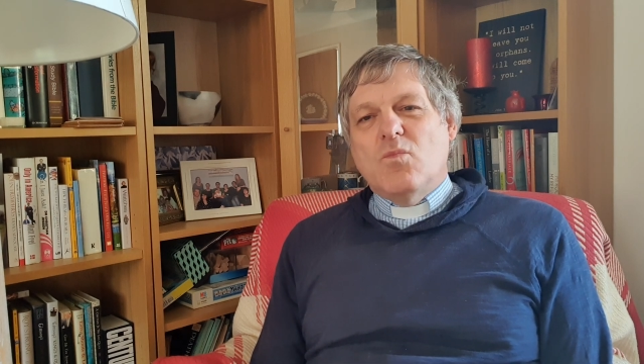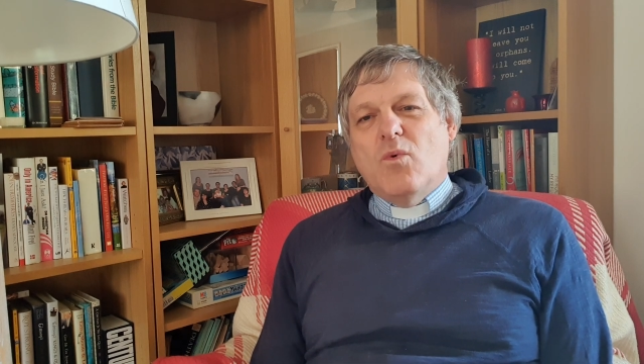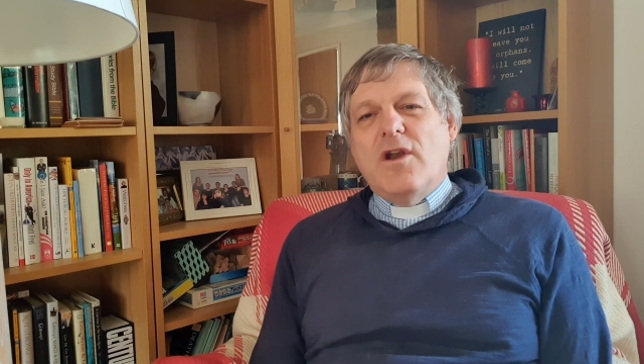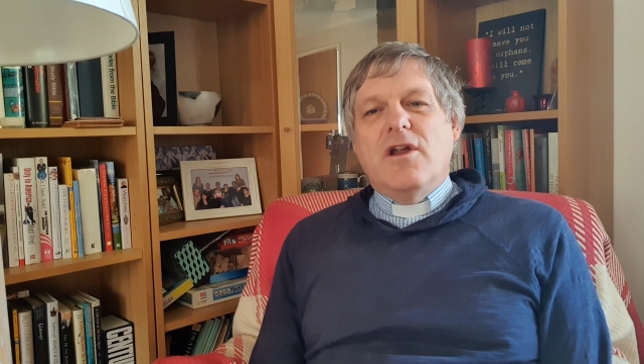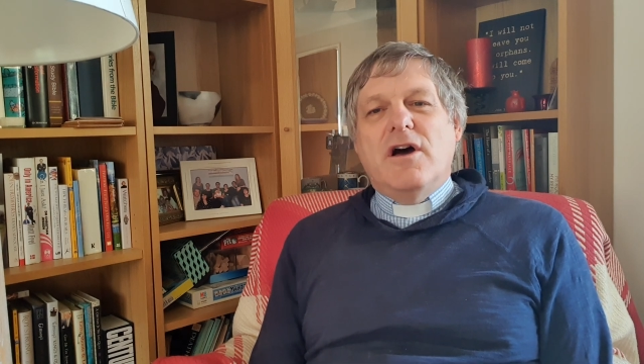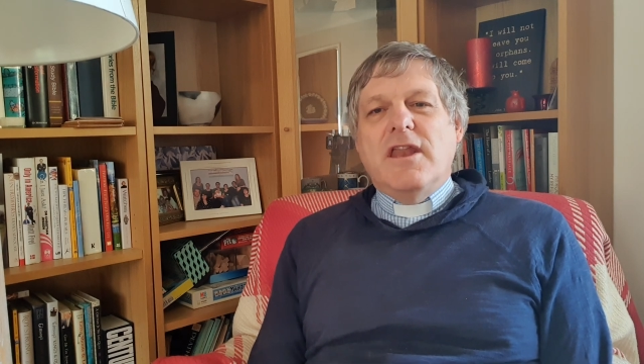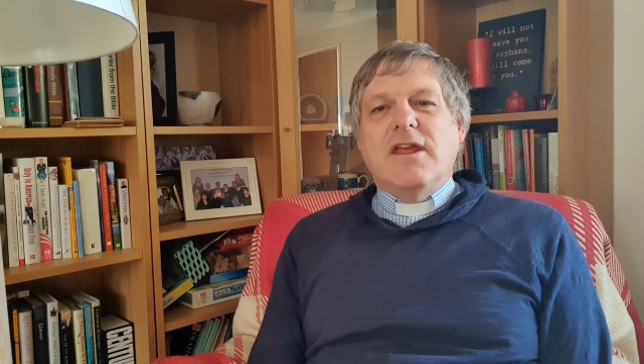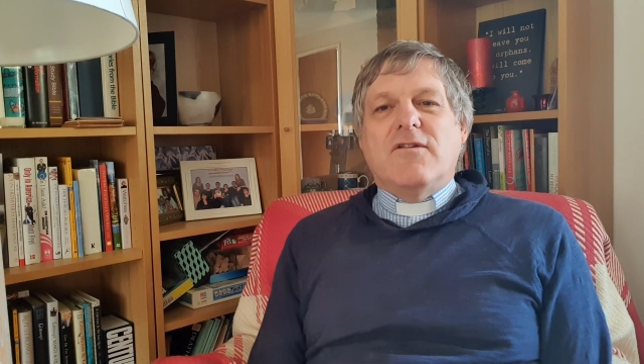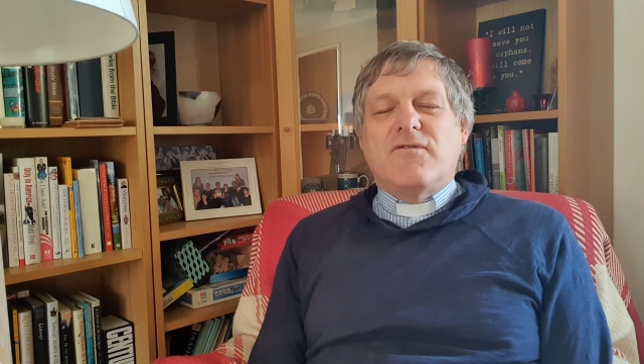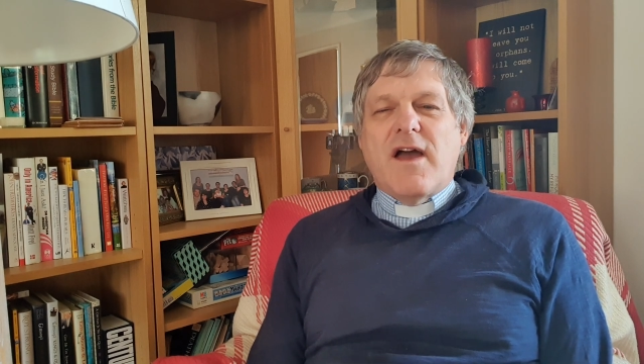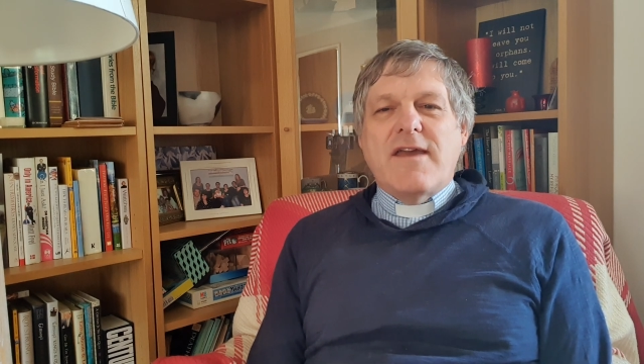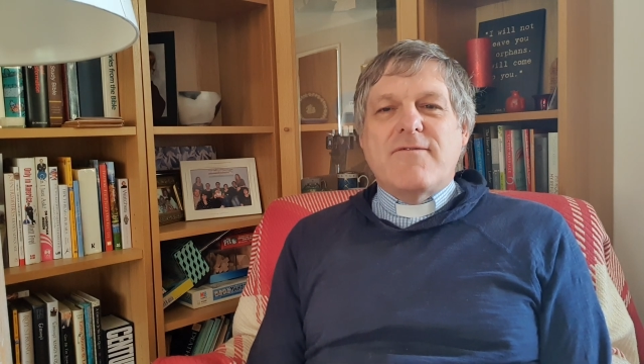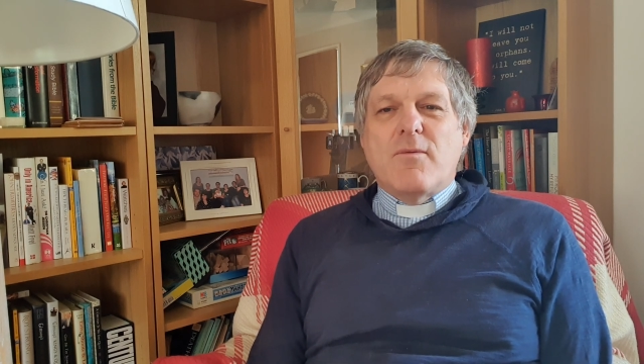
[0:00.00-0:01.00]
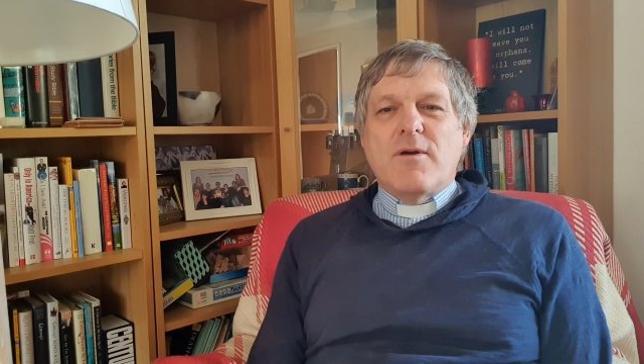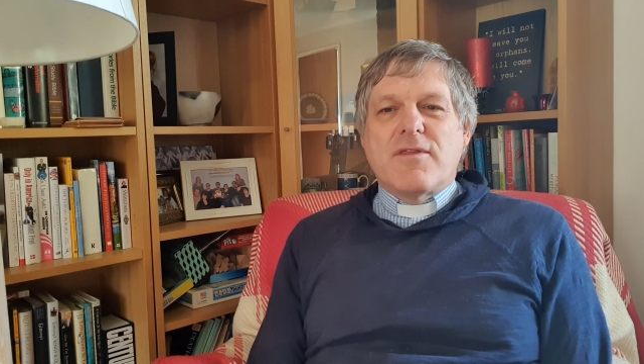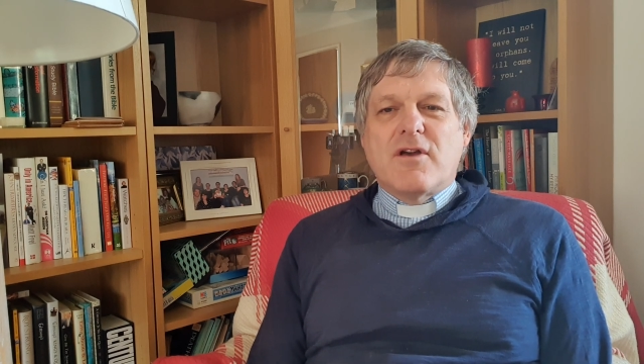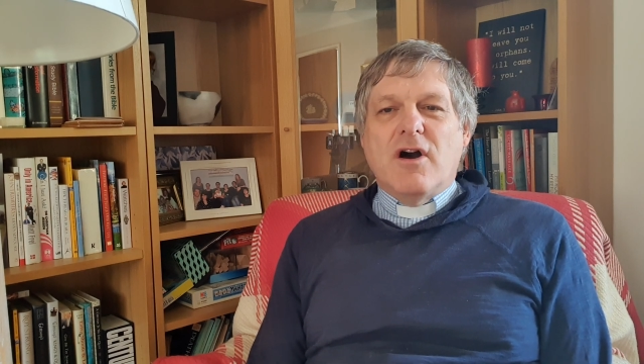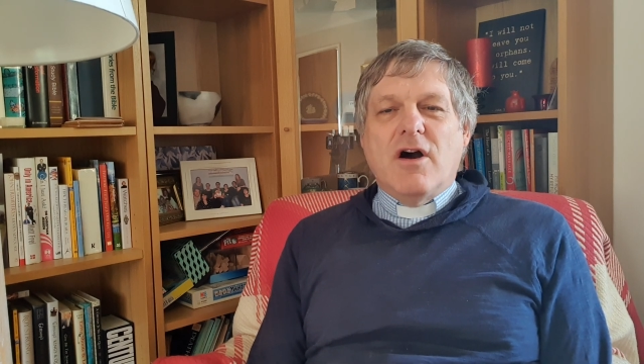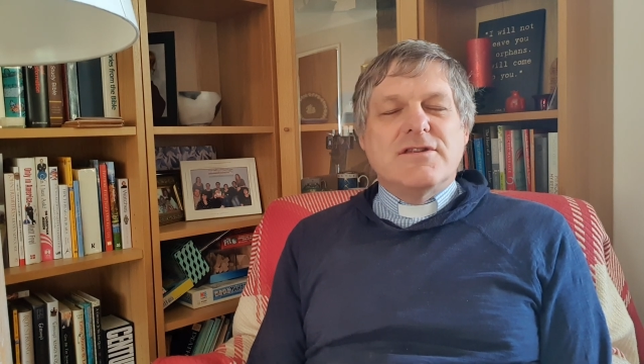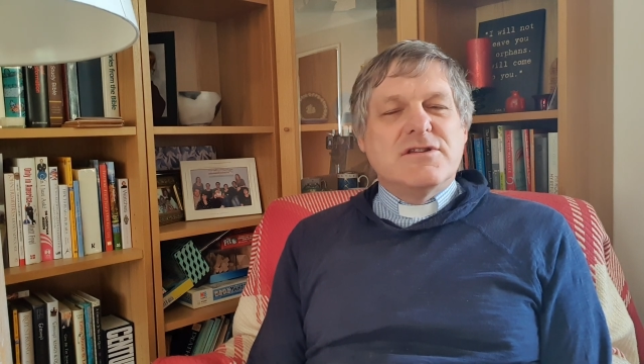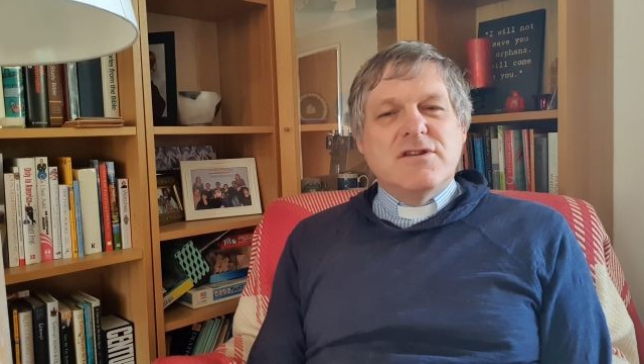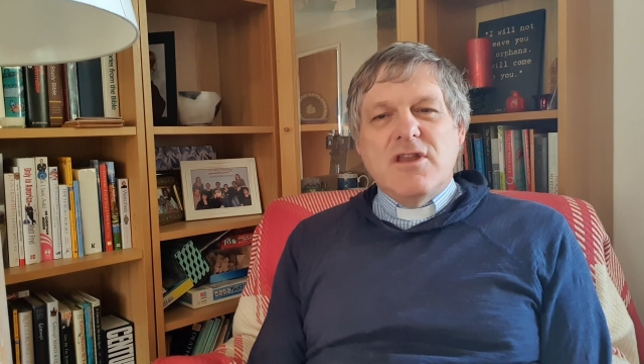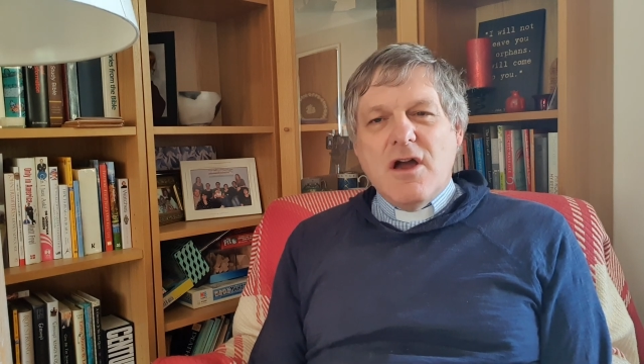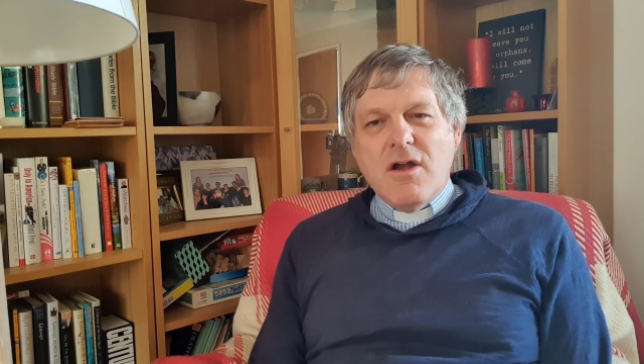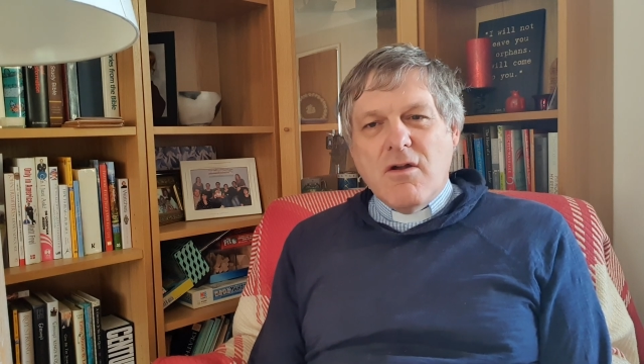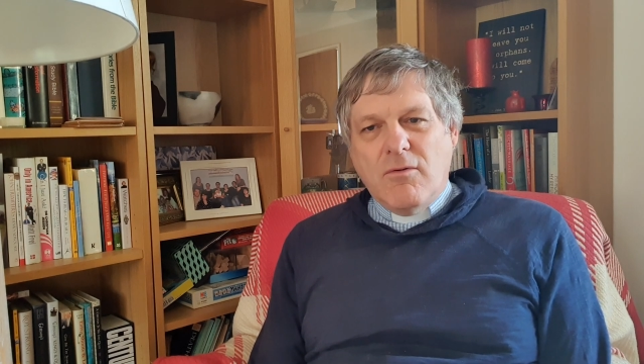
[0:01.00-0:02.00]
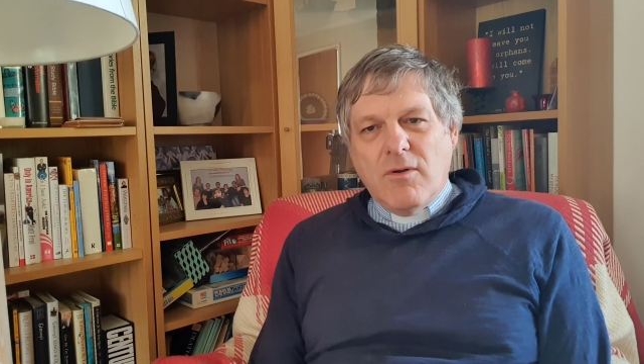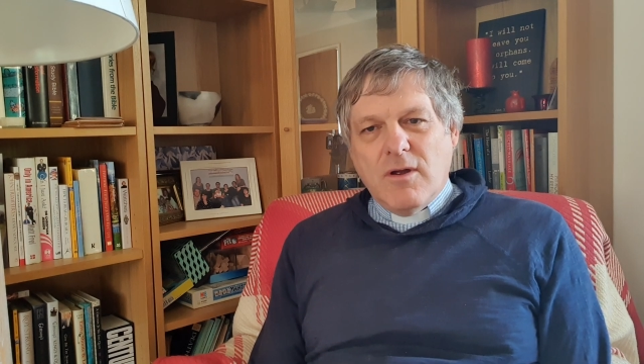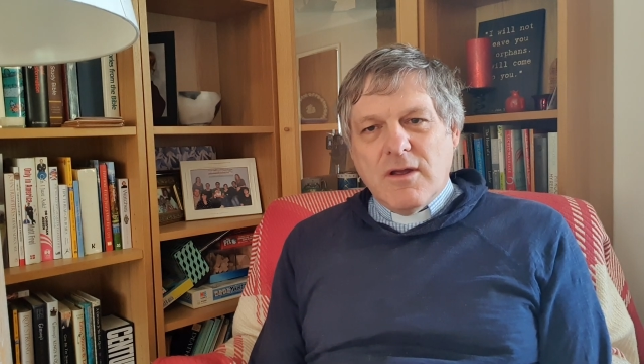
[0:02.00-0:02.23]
we're earning favour with God. No,